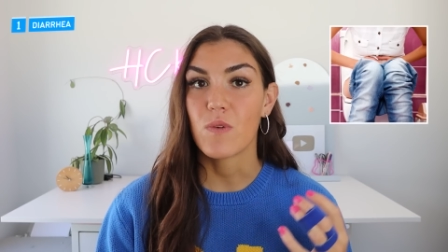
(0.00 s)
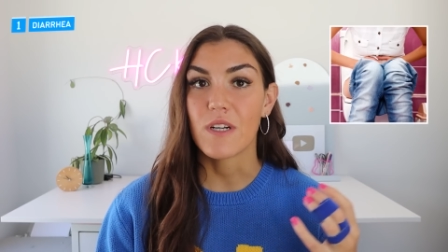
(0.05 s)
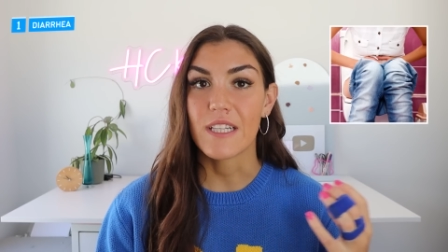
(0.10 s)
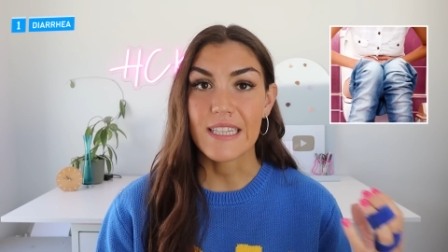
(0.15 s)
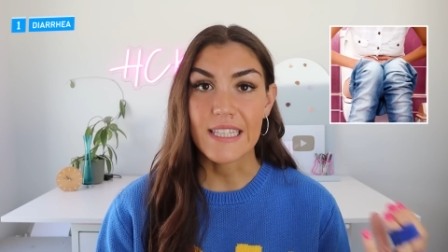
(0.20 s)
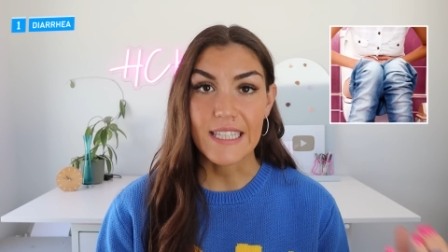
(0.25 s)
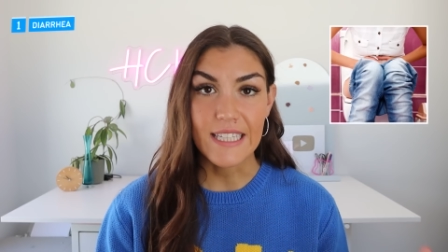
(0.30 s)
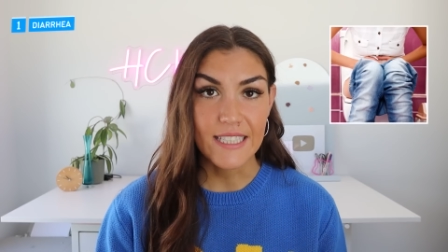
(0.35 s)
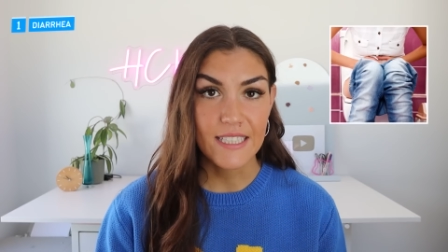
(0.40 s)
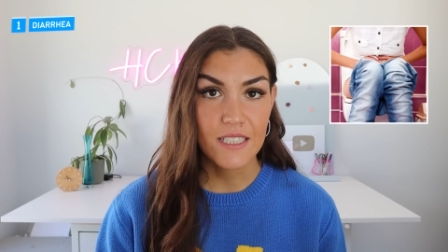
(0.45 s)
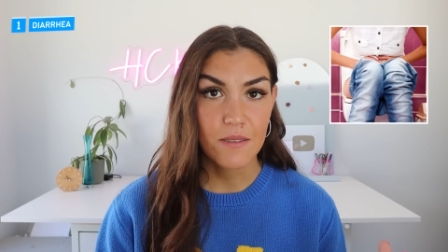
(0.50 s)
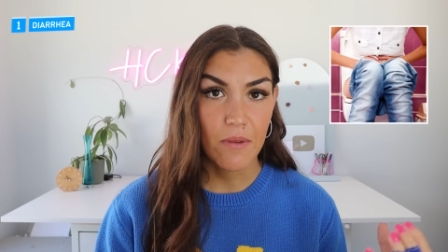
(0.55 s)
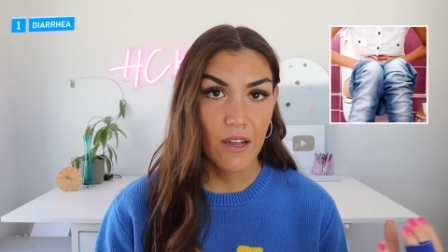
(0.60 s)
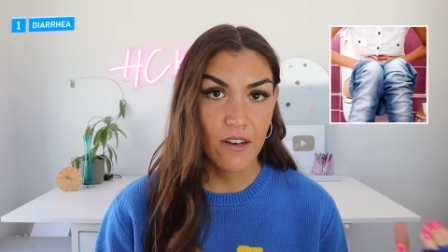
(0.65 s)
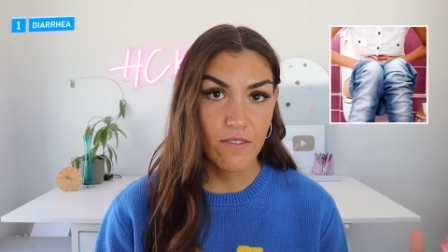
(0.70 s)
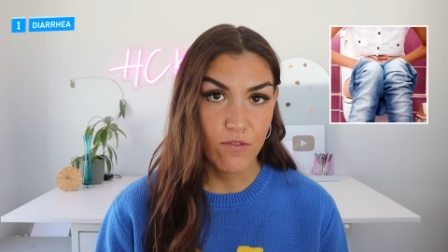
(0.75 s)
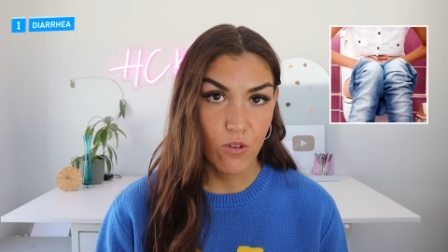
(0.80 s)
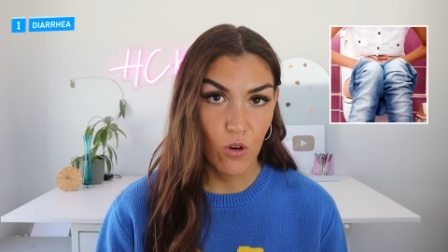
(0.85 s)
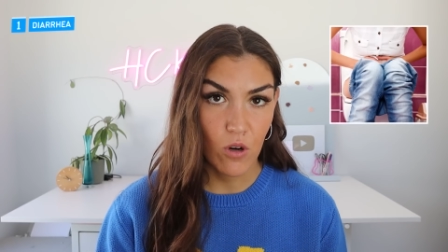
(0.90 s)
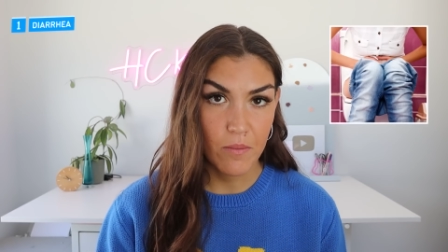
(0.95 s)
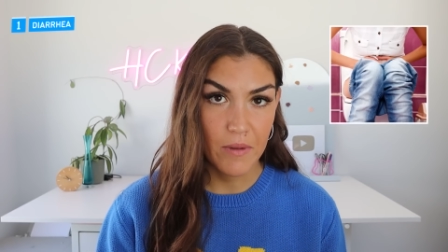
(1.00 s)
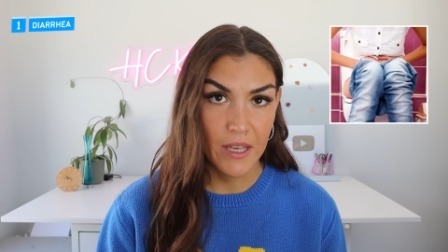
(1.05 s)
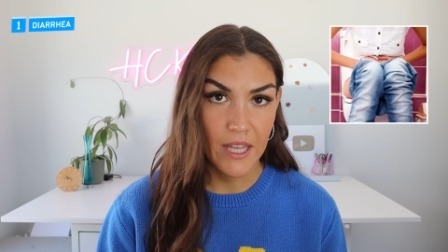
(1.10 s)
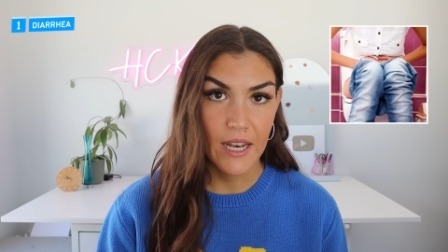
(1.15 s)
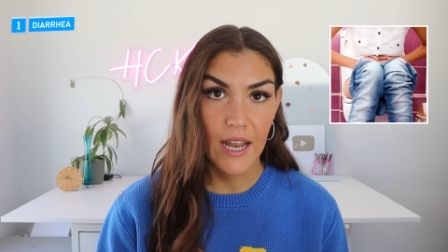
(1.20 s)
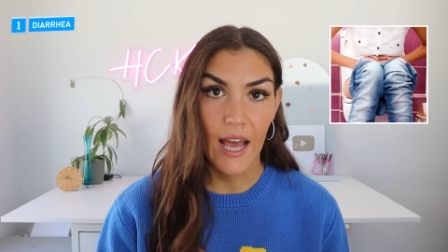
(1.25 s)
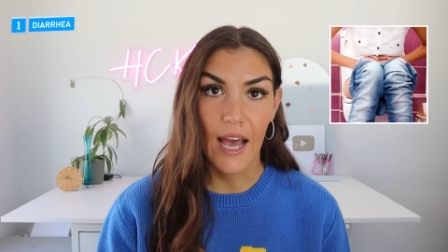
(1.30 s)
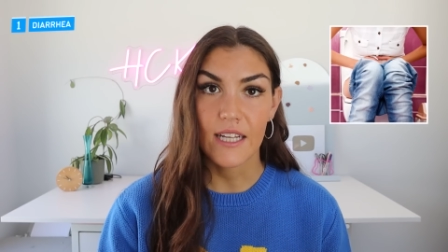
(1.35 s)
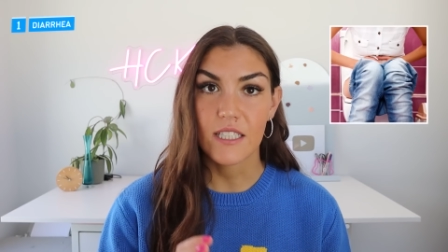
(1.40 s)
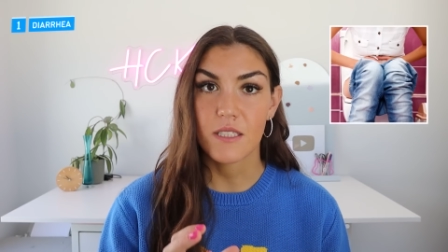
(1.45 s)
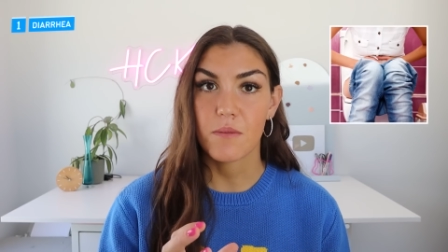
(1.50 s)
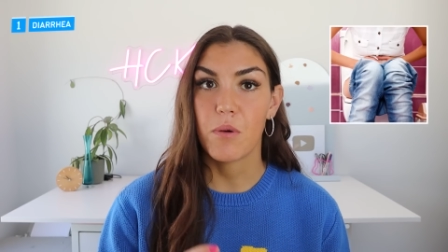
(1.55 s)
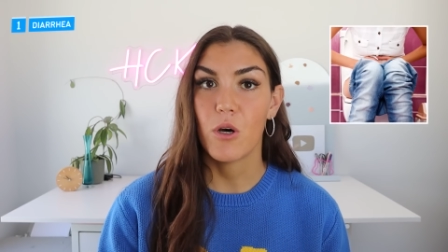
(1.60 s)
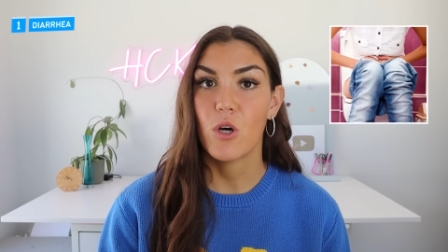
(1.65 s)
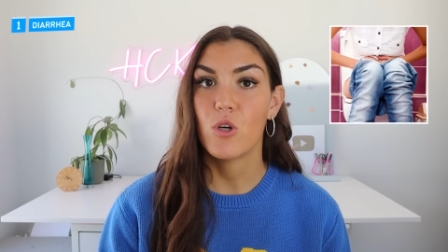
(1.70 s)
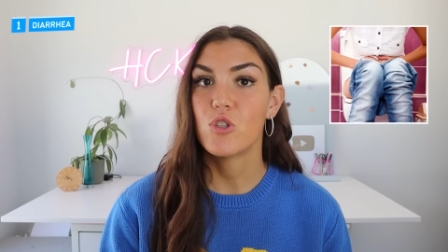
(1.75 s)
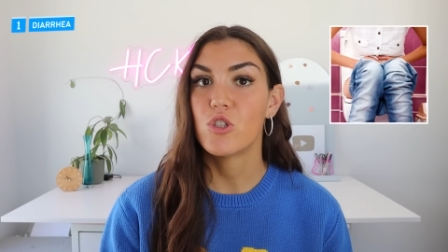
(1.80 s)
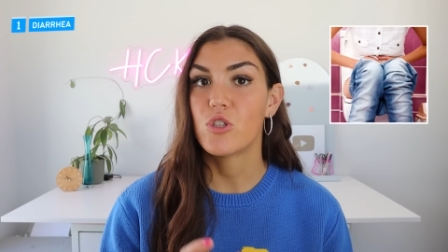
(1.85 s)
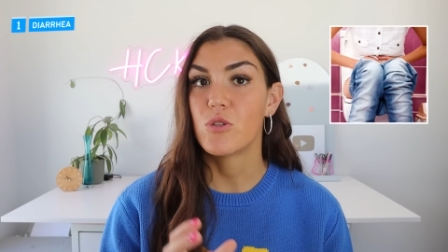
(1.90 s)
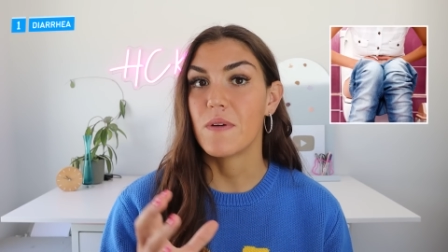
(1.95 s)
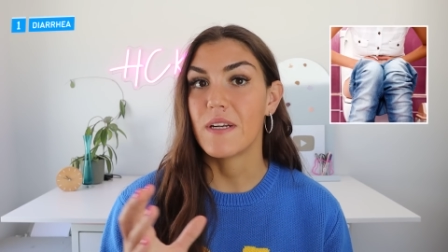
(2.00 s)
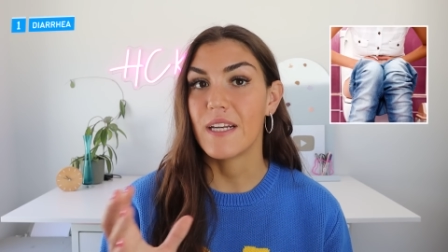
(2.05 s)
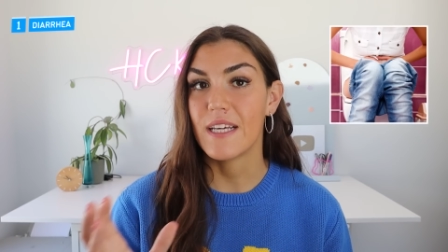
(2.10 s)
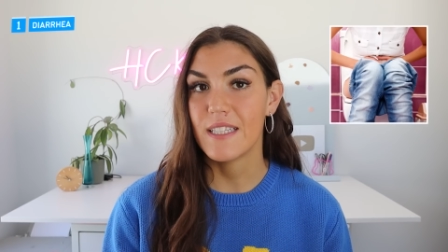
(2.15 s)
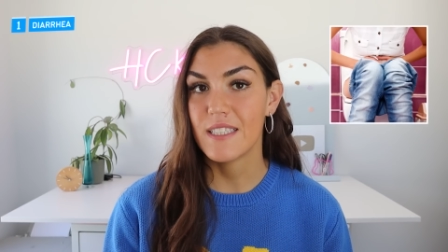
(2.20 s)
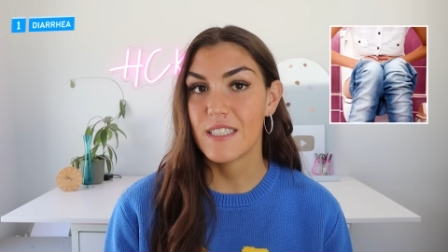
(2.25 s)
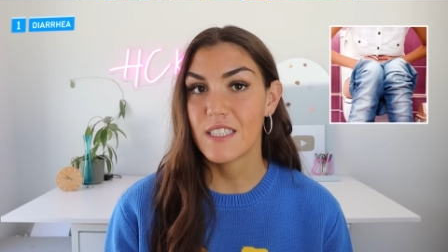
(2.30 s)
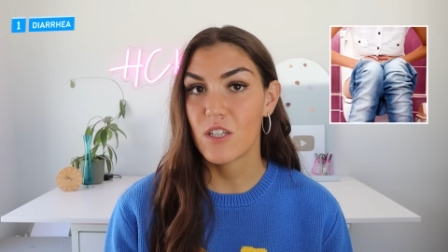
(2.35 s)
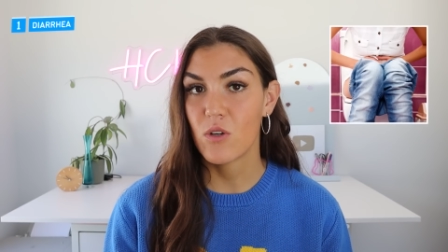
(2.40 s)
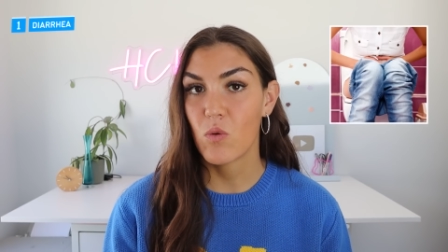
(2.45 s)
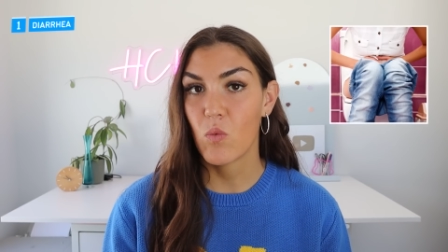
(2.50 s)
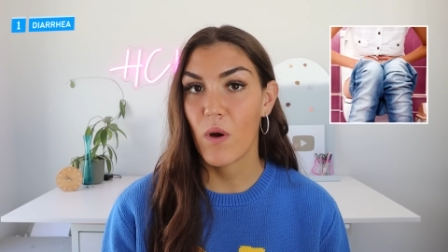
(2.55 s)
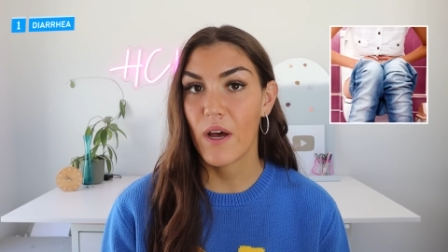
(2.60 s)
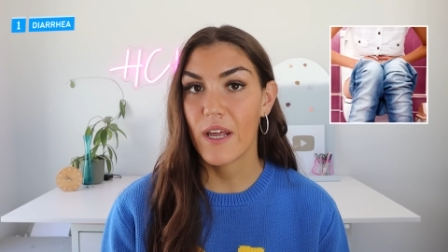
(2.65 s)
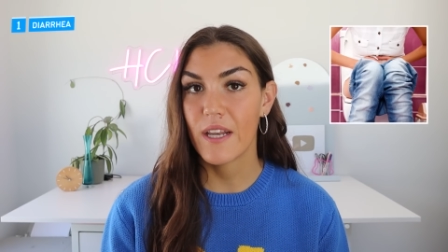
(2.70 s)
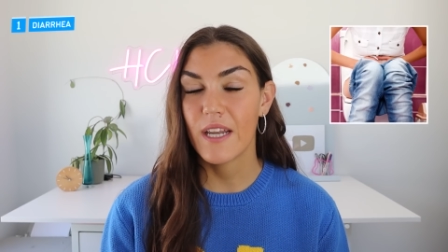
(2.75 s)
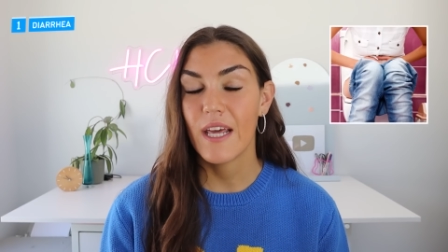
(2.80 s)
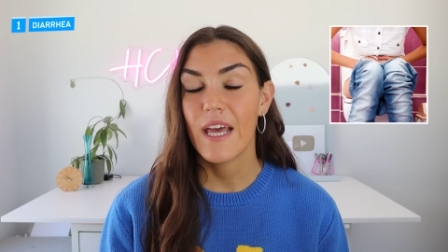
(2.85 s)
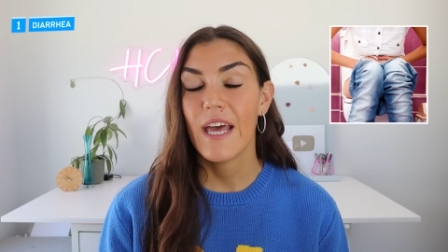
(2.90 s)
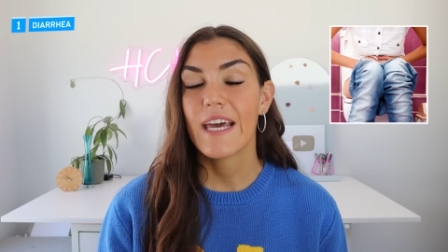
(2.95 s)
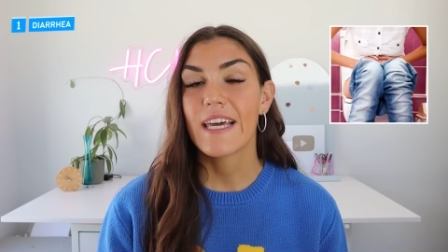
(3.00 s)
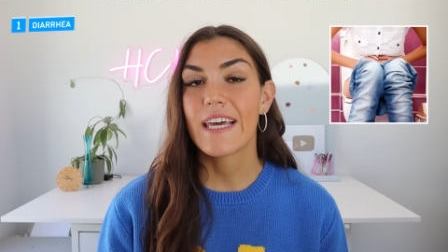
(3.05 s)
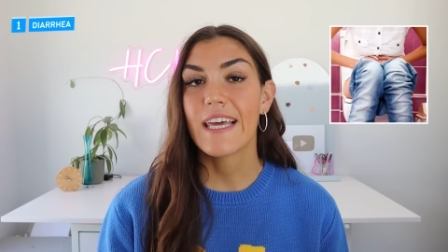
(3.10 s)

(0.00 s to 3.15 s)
release metformin as opposed to an instant one